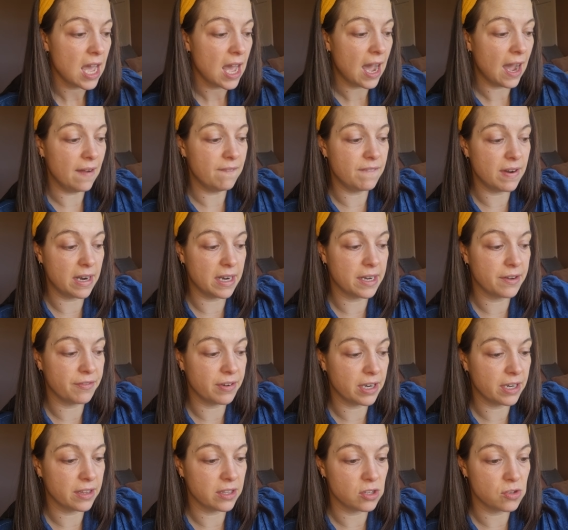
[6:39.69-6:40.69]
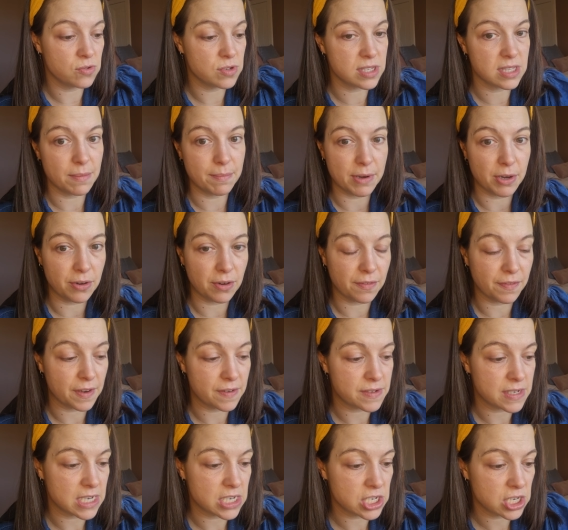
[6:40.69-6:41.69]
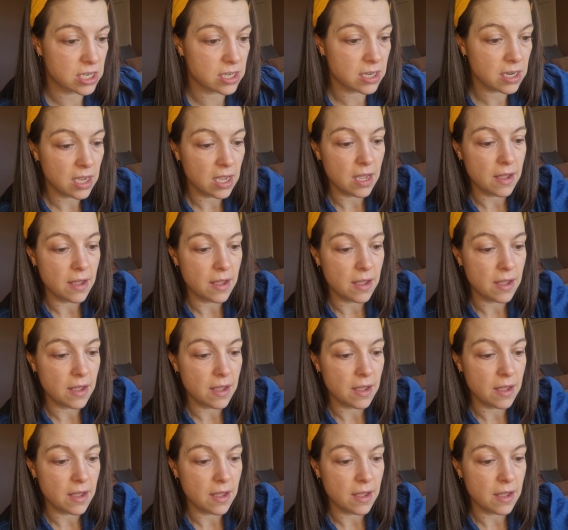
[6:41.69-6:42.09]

I very rarely use the mineral foundation.